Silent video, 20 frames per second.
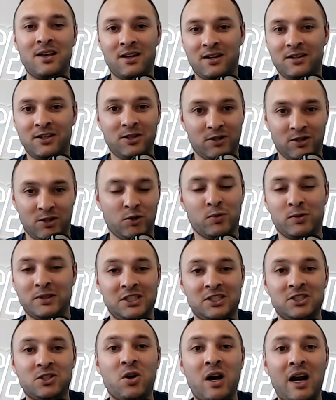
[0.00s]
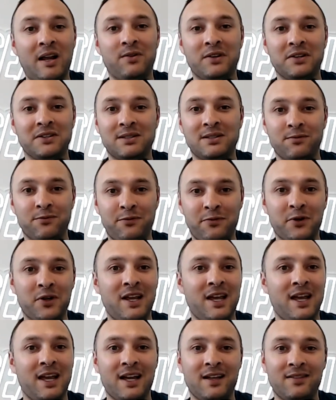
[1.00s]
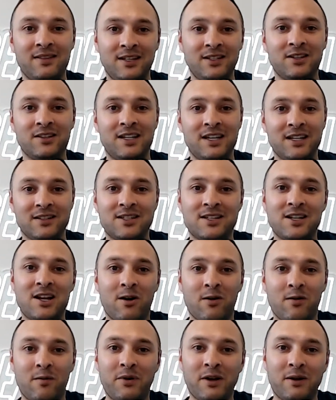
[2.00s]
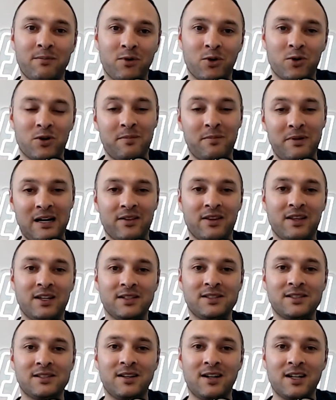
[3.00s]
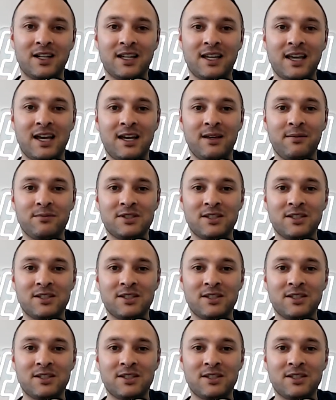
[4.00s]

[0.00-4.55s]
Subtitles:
you were just craving some footy and then you'd get to know a bit more about their style of game.